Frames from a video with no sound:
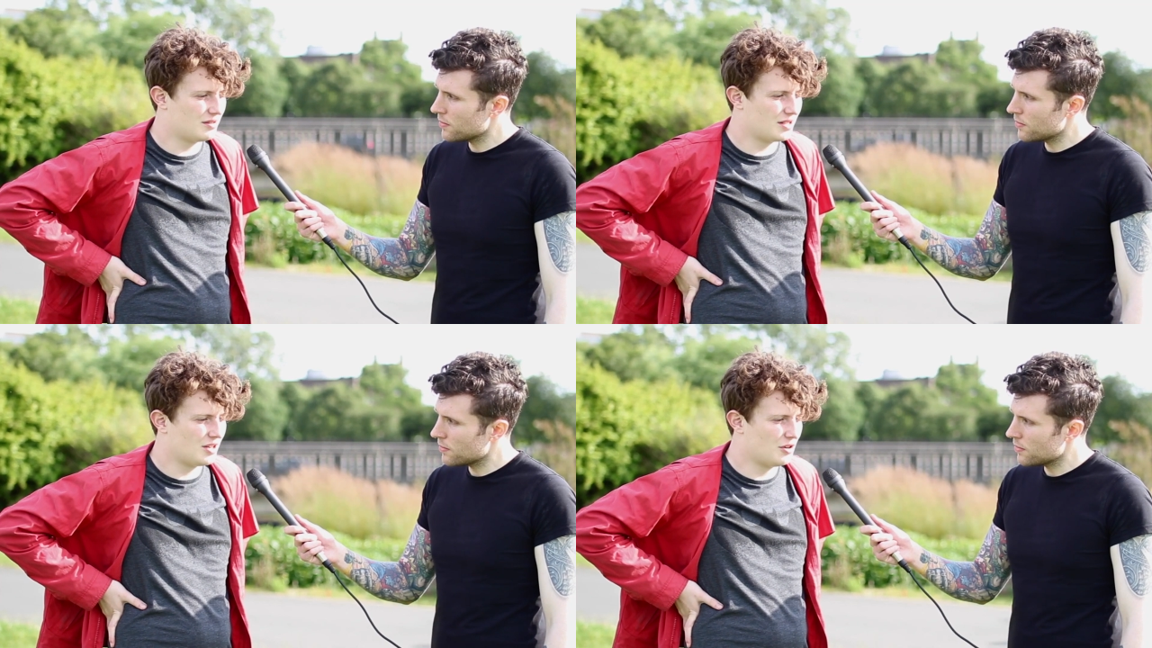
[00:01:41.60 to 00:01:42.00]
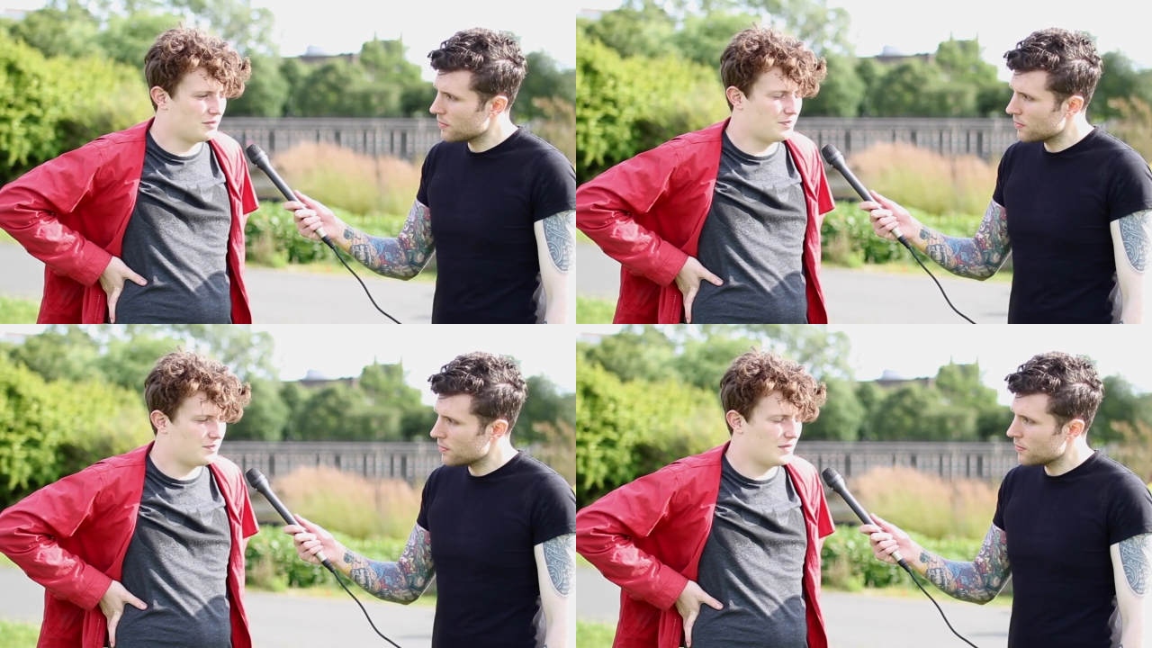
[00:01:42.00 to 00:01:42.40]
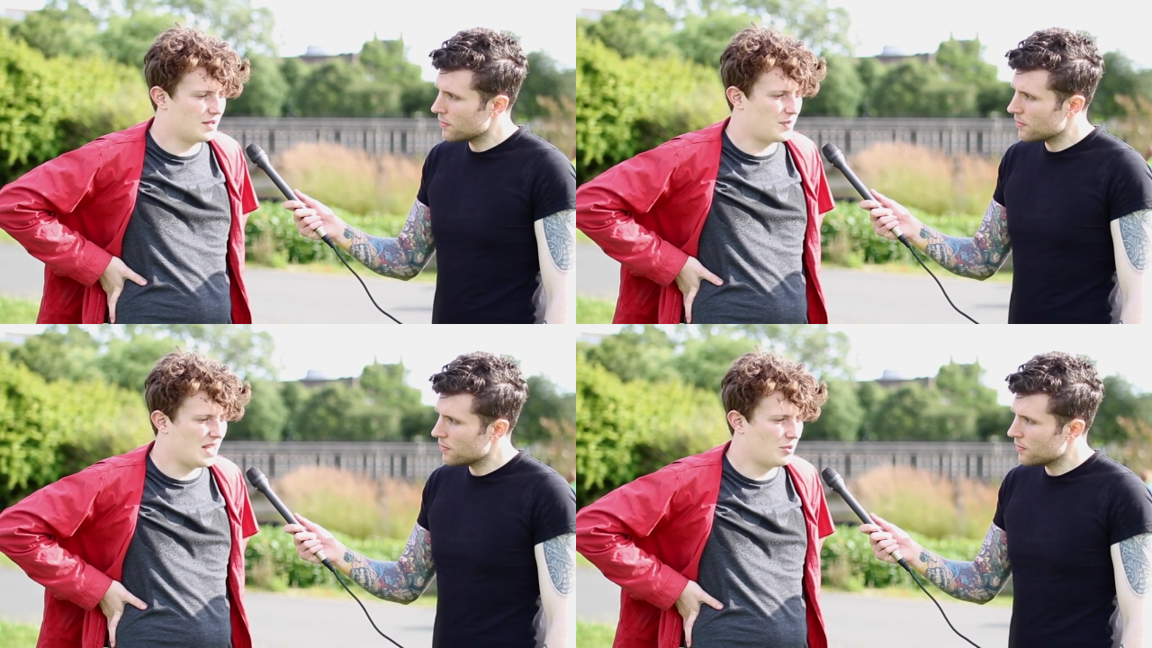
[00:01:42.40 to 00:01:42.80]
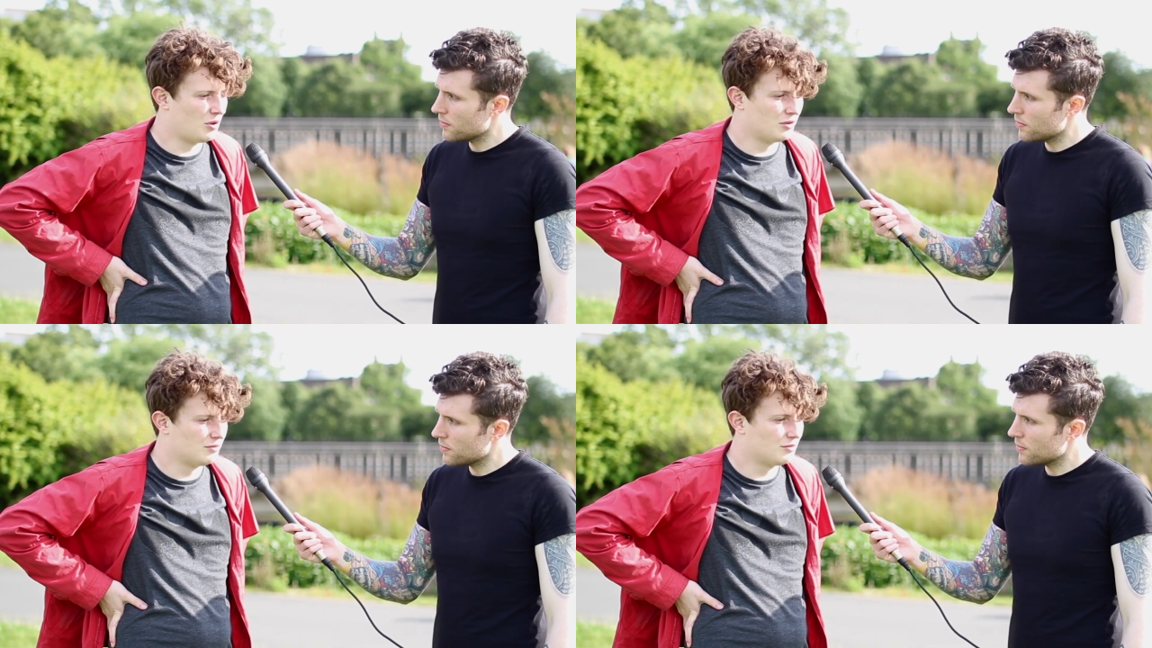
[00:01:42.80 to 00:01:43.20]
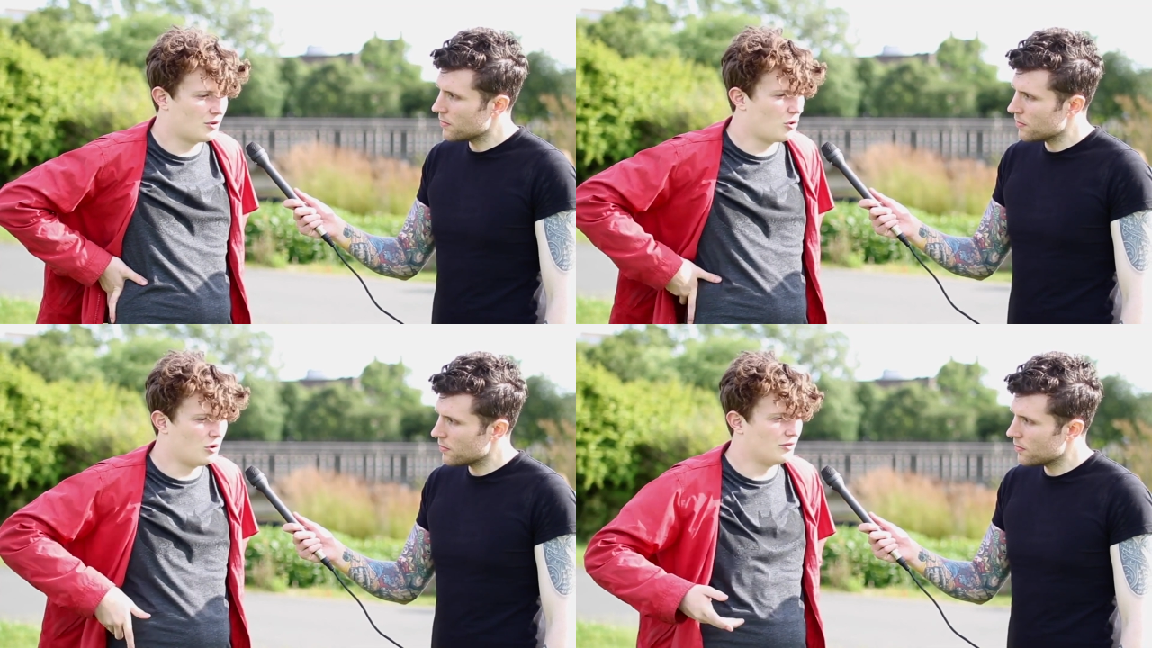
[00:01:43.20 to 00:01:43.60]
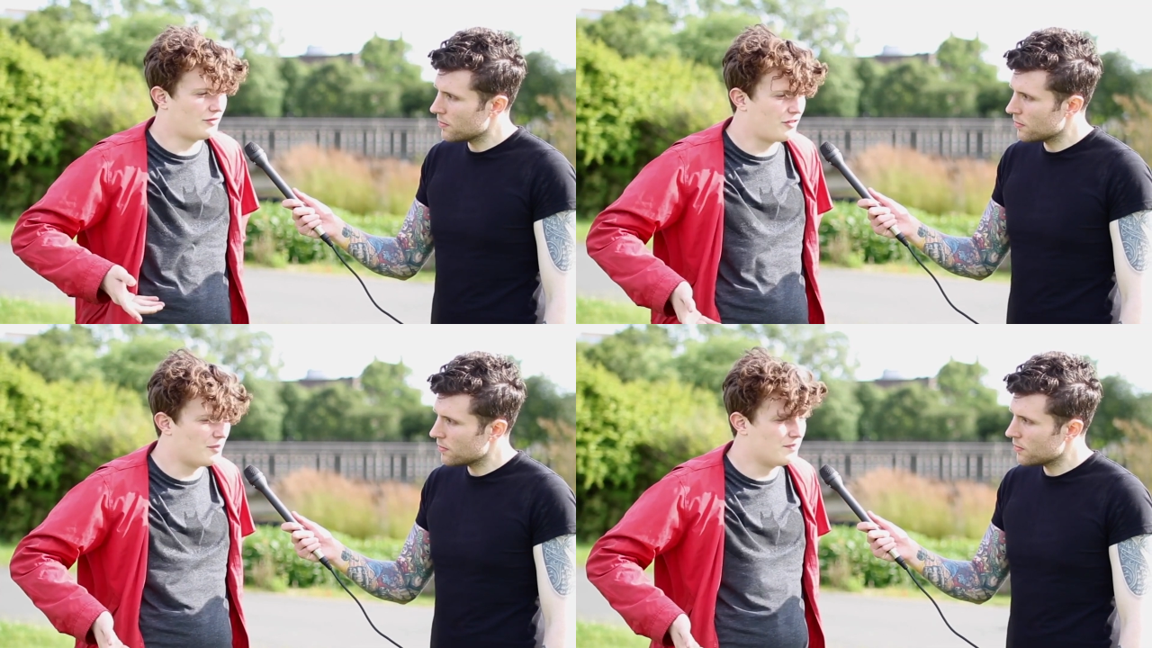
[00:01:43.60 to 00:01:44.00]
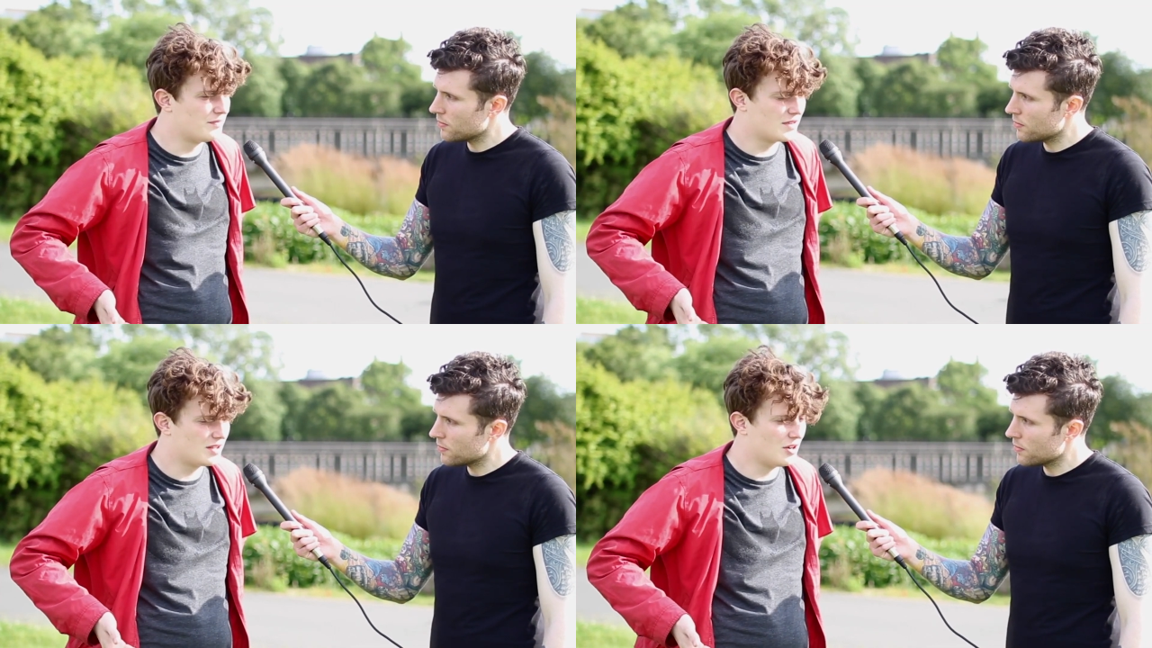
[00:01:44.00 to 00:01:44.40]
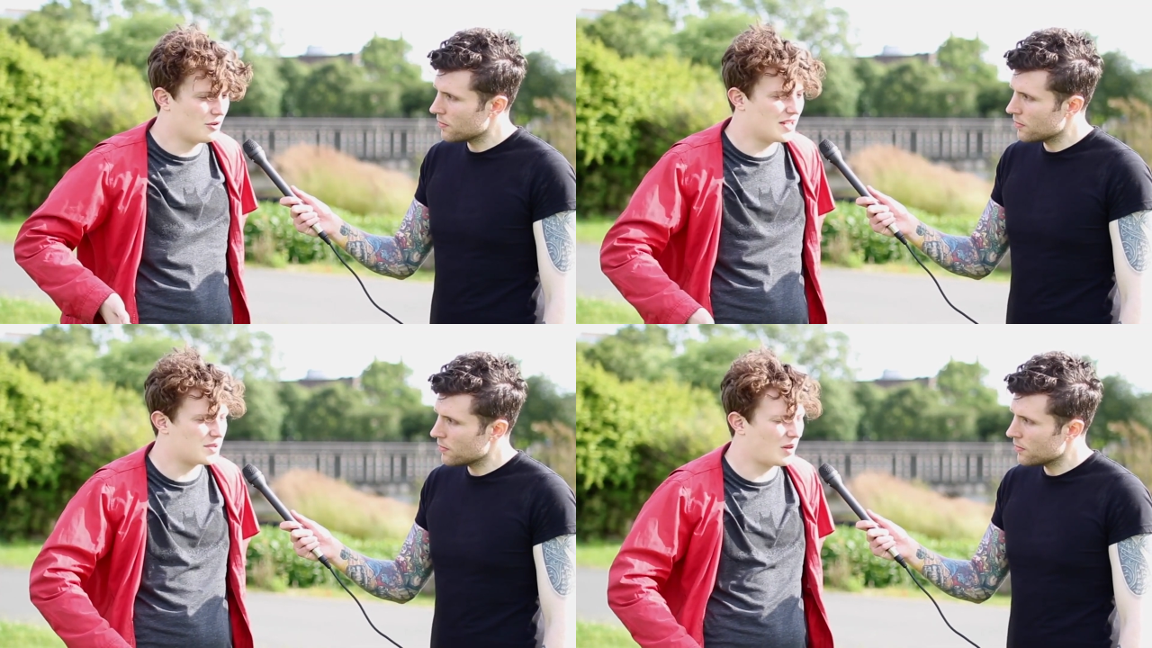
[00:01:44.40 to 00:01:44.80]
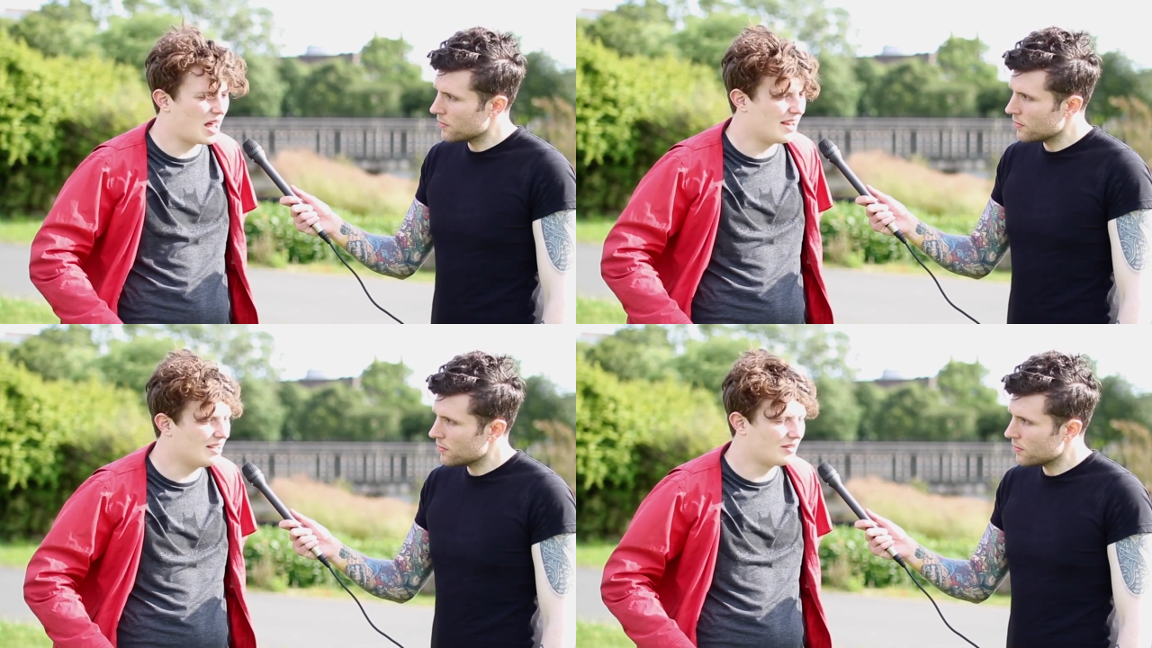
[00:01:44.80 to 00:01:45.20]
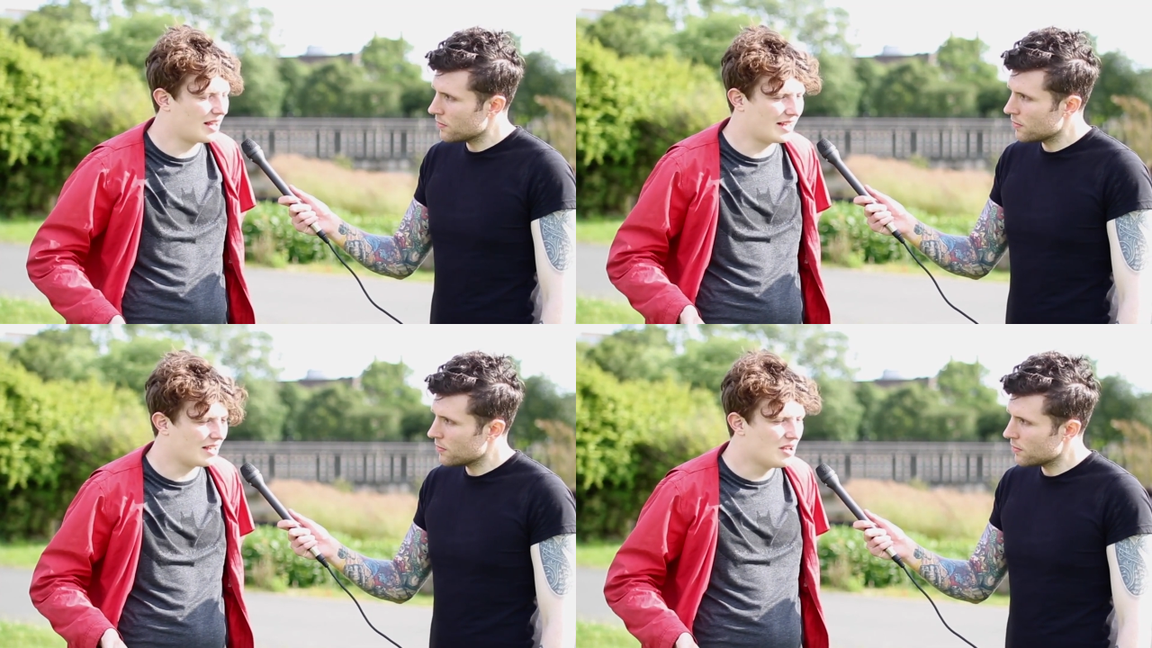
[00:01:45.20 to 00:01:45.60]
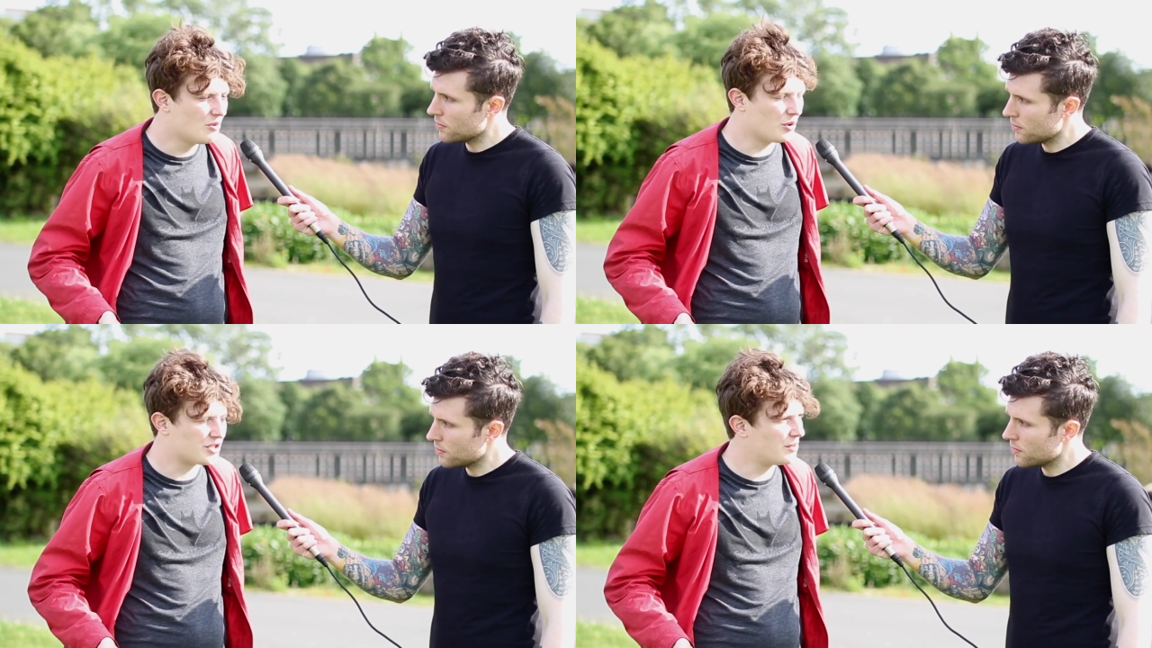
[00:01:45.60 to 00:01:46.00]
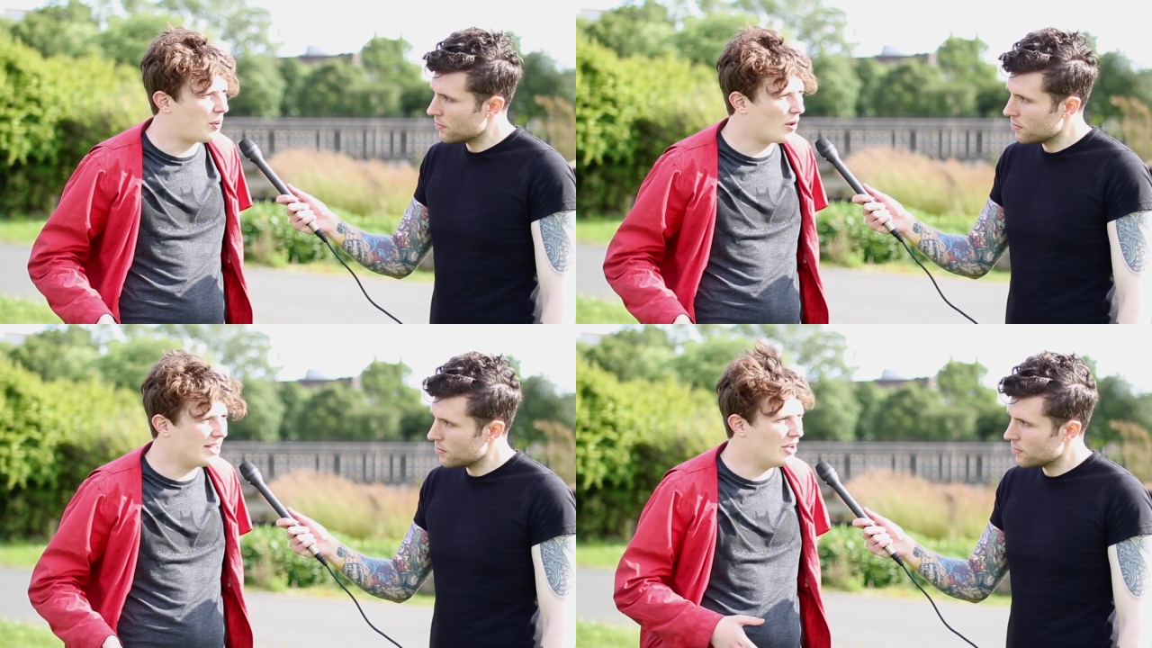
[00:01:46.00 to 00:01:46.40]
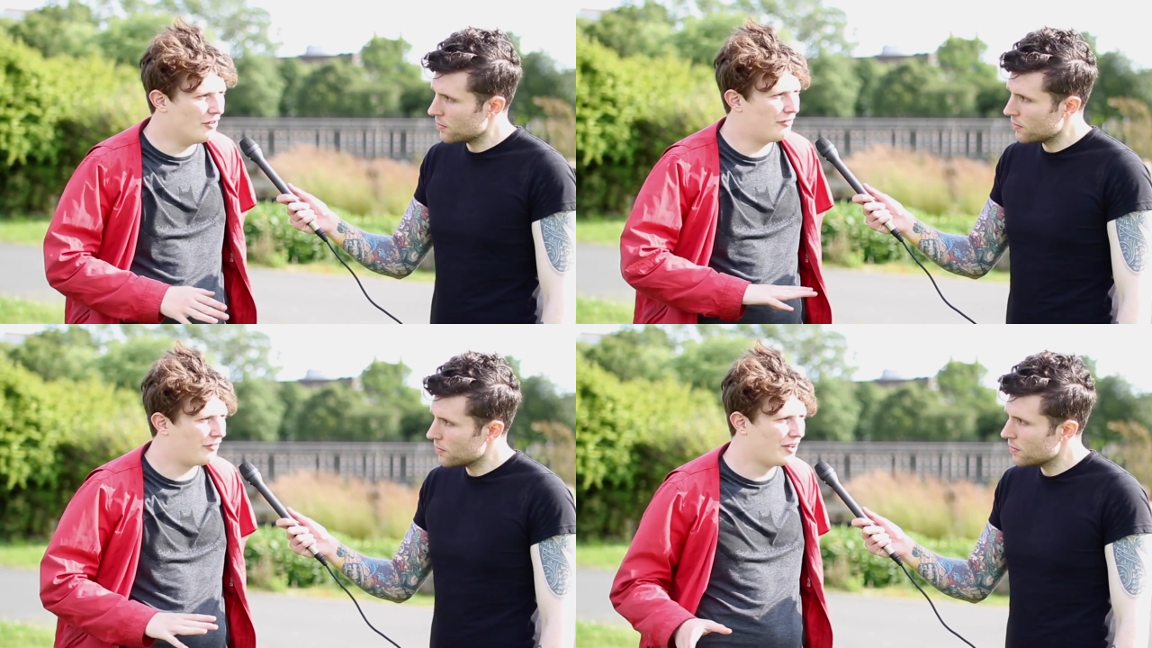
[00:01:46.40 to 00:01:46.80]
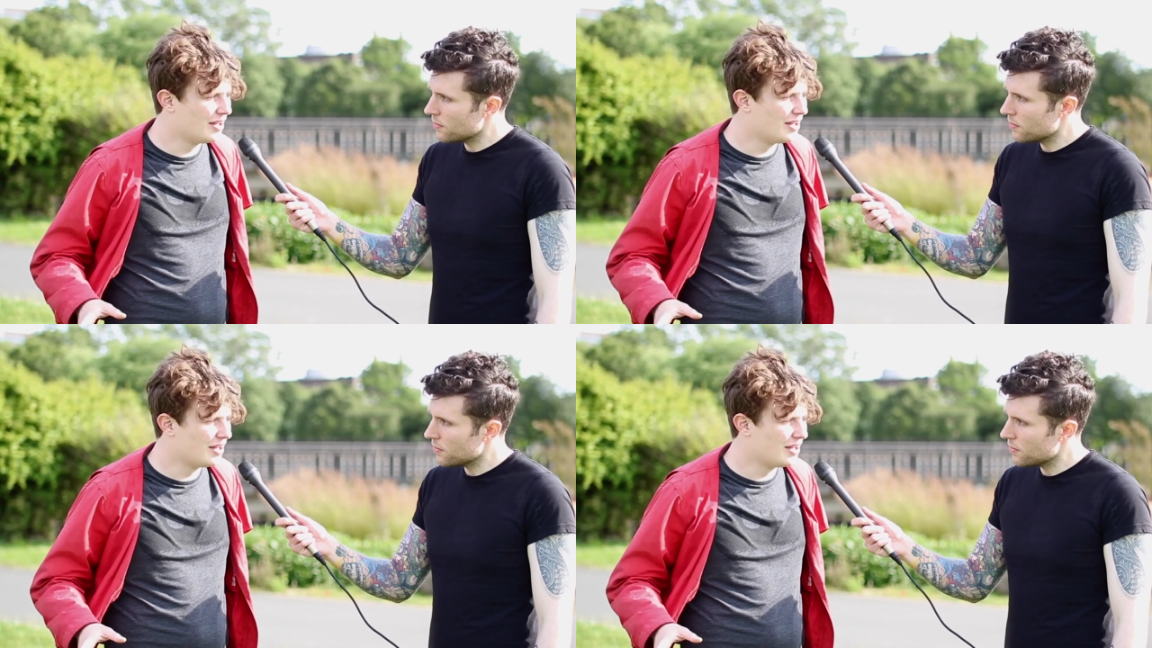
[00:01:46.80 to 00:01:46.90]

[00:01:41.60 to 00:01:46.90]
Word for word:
Speaker 1: you know, people. We're all from you know this planet. Like, what's the point of